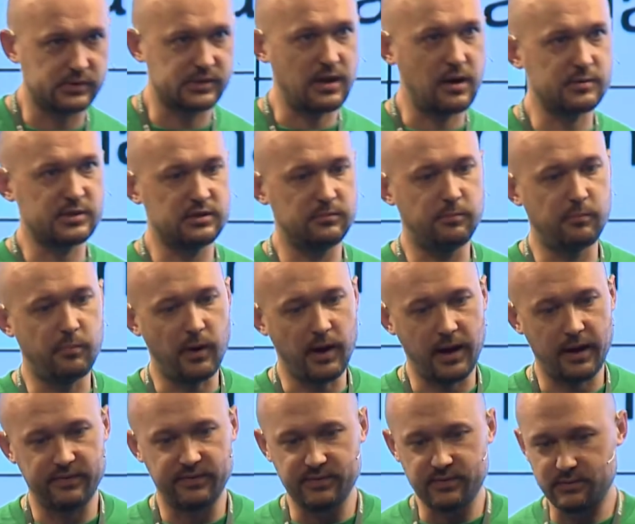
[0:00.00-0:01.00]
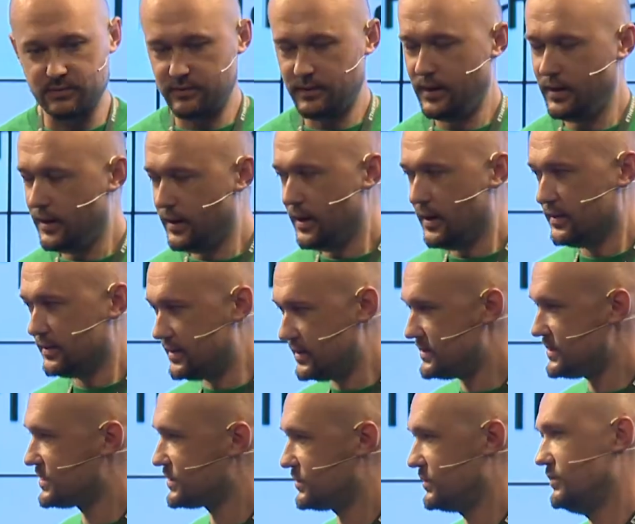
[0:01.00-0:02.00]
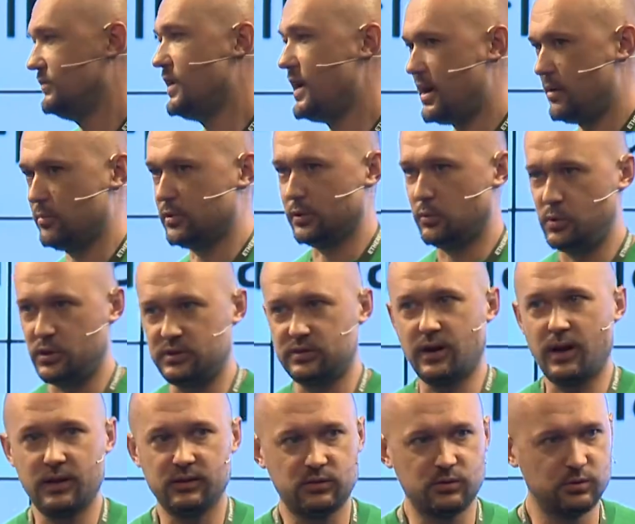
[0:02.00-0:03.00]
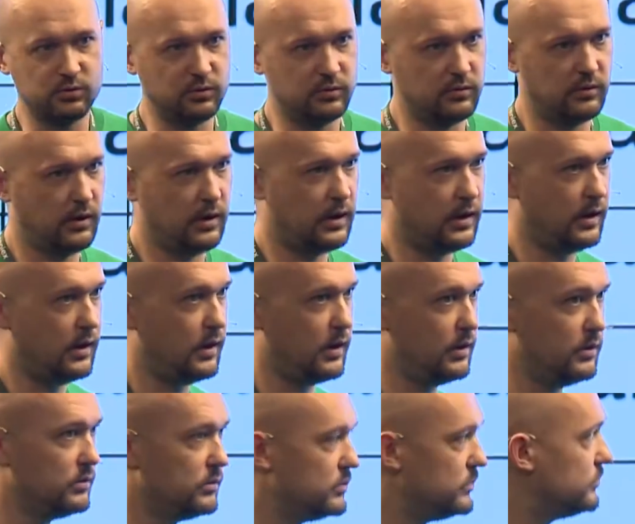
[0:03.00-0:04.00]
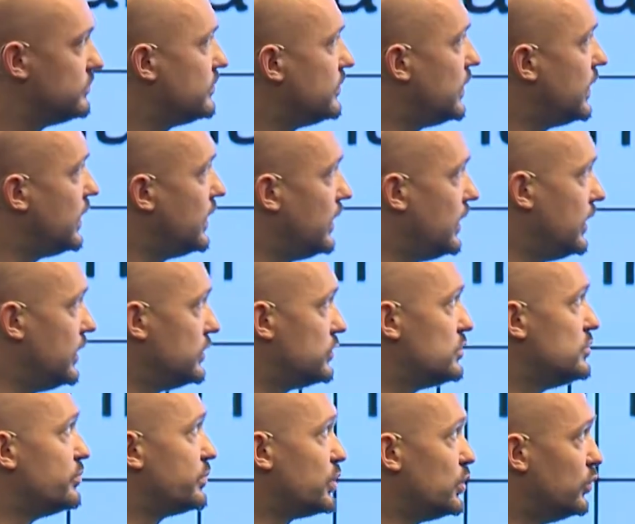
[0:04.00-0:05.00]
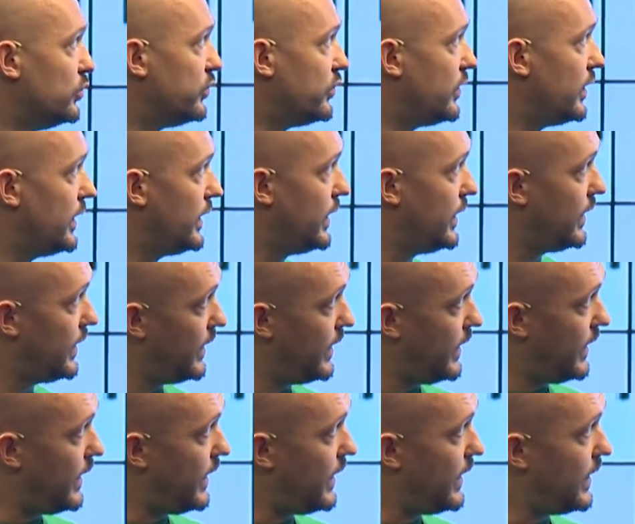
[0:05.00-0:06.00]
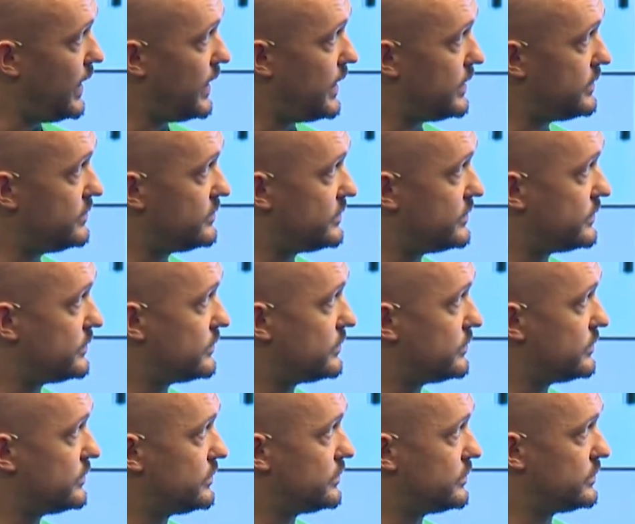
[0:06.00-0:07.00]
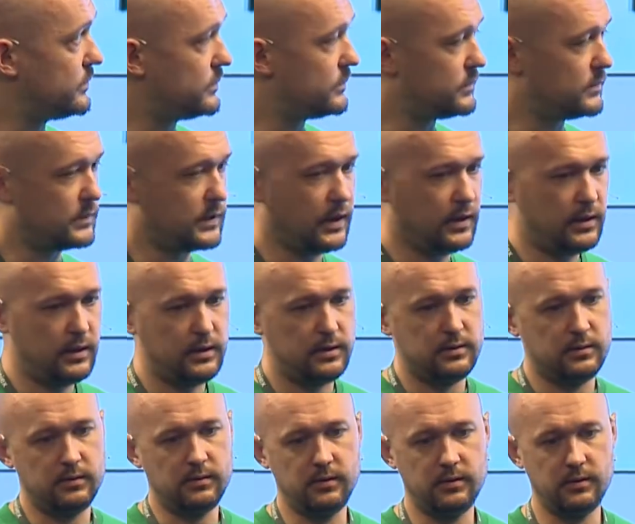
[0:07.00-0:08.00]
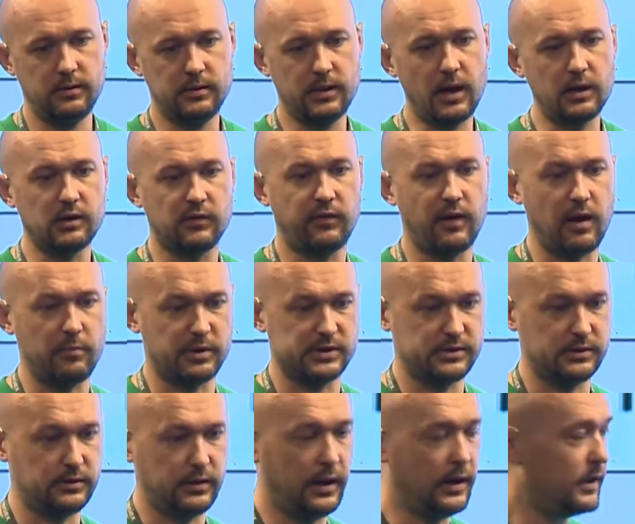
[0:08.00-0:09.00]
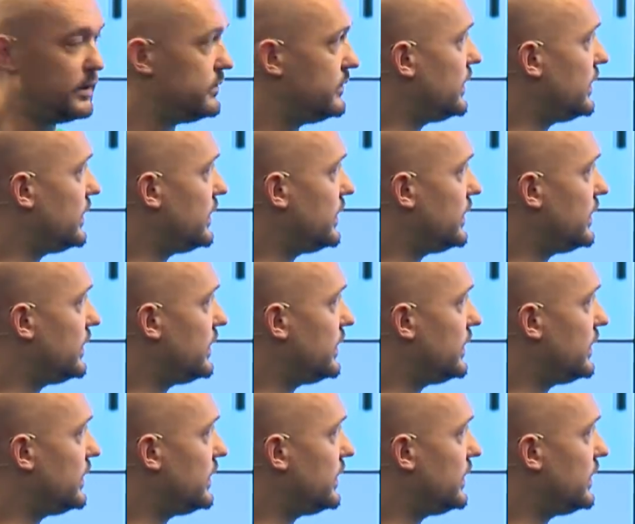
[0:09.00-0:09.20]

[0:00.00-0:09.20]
something, but this is variable we're trying to improve. And they kind of opposite. And